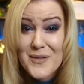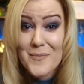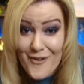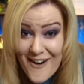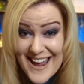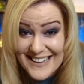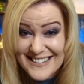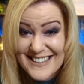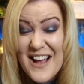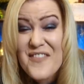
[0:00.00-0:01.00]
the
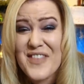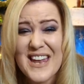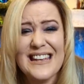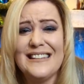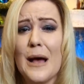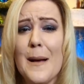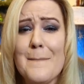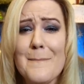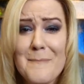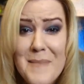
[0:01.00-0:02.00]
price. That is
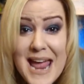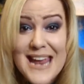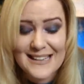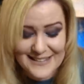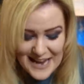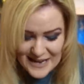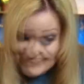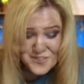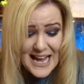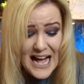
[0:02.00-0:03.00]
amazing.
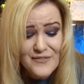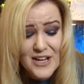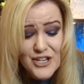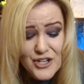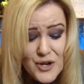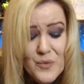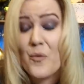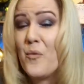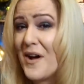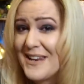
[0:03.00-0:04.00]
They have a new
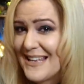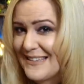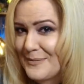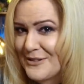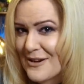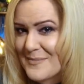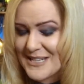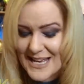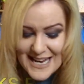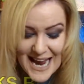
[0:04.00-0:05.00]
one-year
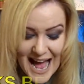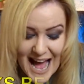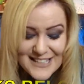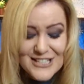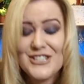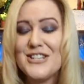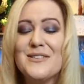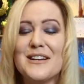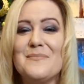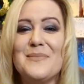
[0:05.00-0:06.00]
subscription and a
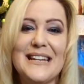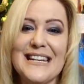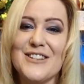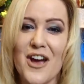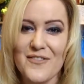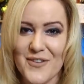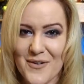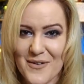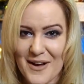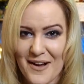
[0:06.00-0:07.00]
new complete
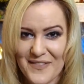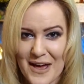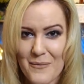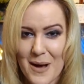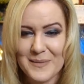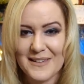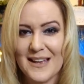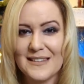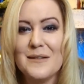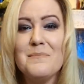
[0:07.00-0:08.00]
overhaul on their
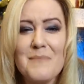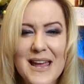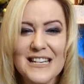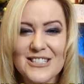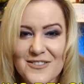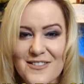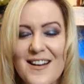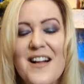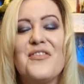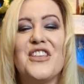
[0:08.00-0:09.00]
website. So make sure
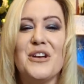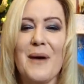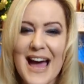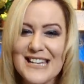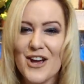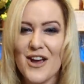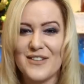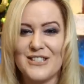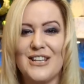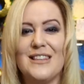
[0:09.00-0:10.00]
that you head
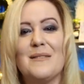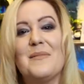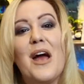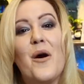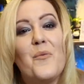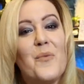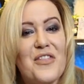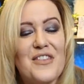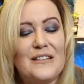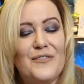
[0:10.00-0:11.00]
over to them
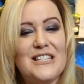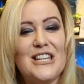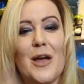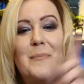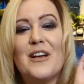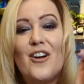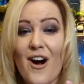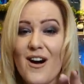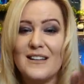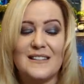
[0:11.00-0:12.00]
with this video,
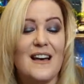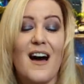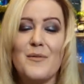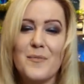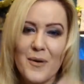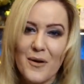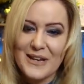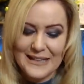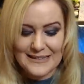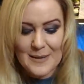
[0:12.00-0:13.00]
because I will put all
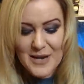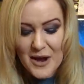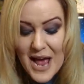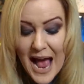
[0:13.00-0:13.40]
the links down below.